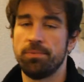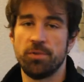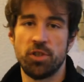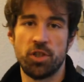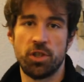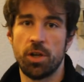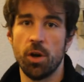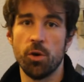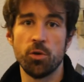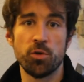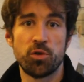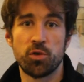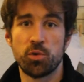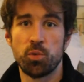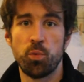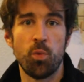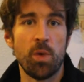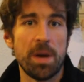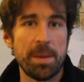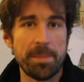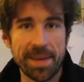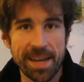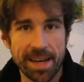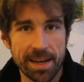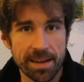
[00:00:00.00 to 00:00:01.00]
go
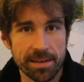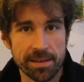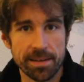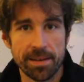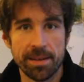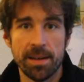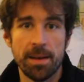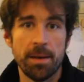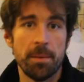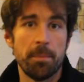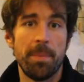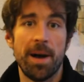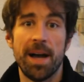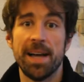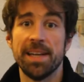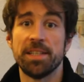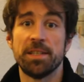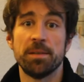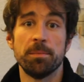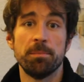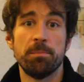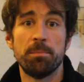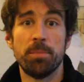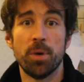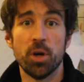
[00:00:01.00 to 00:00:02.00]
swimming, buy
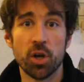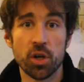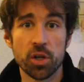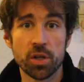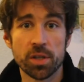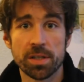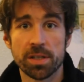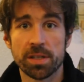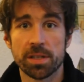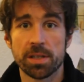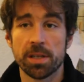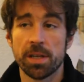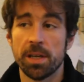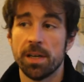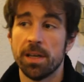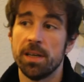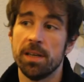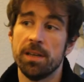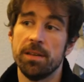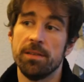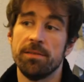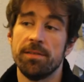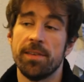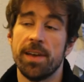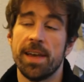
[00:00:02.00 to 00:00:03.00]
some books,
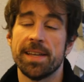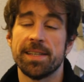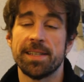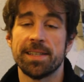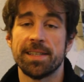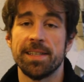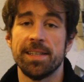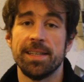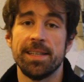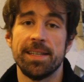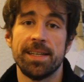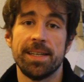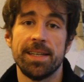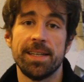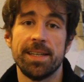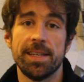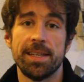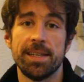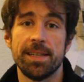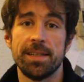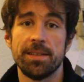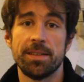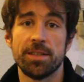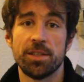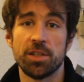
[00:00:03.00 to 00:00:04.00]
invest
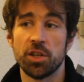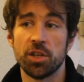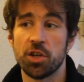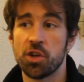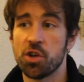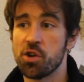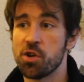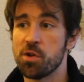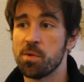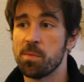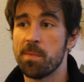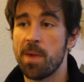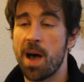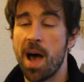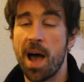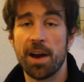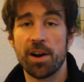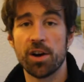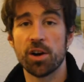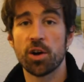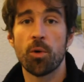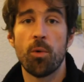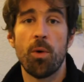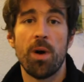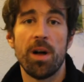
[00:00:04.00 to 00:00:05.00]
in some
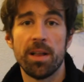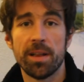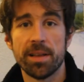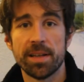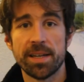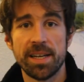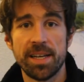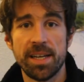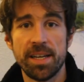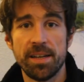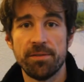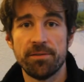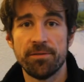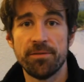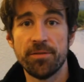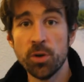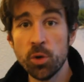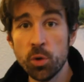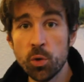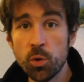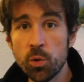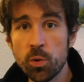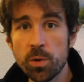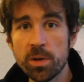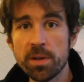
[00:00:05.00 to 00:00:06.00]
higher quality
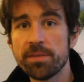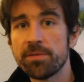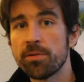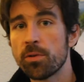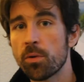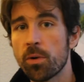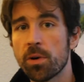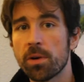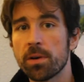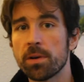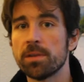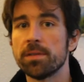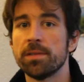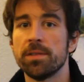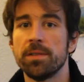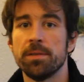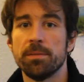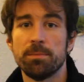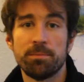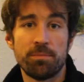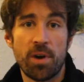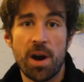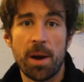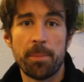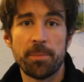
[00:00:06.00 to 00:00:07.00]
food for
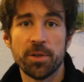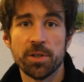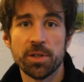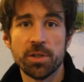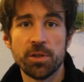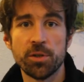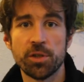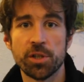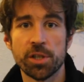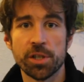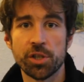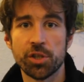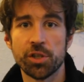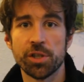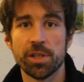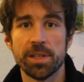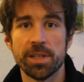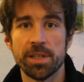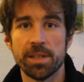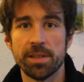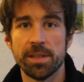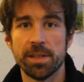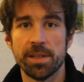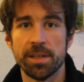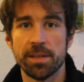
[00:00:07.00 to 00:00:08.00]
proper nutrition
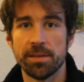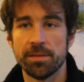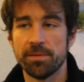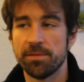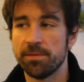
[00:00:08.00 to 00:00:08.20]
and